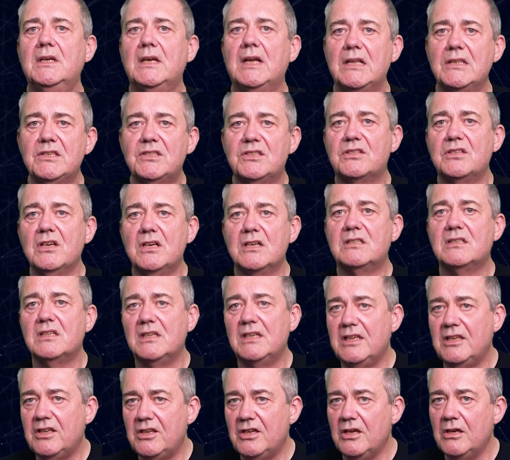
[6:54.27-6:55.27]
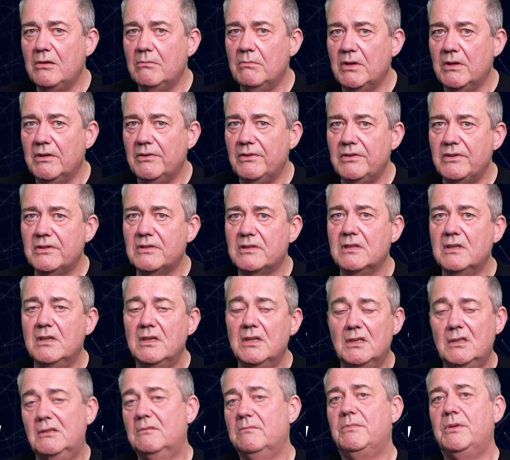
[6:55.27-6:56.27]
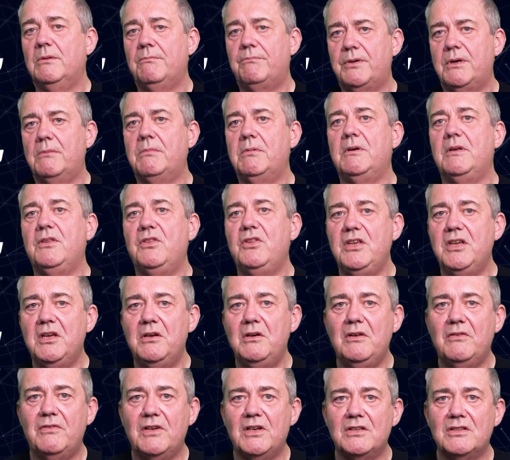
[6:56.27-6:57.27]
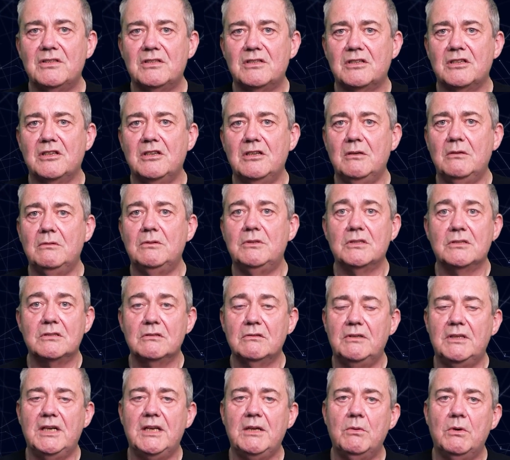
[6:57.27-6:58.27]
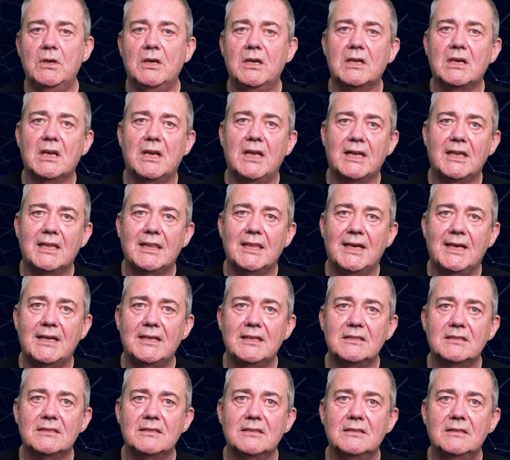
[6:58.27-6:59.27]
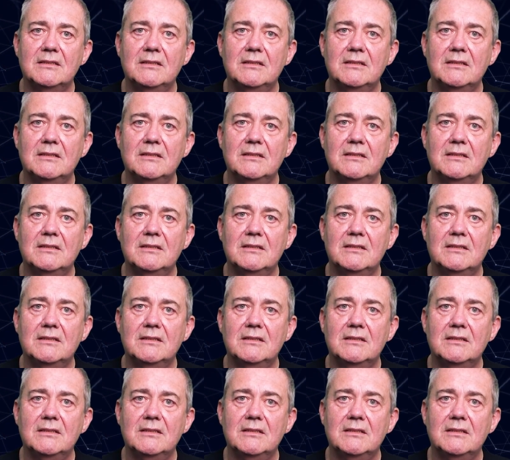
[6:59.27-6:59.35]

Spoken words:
And certainly humans, but probably the universe too, doesn't really work like that.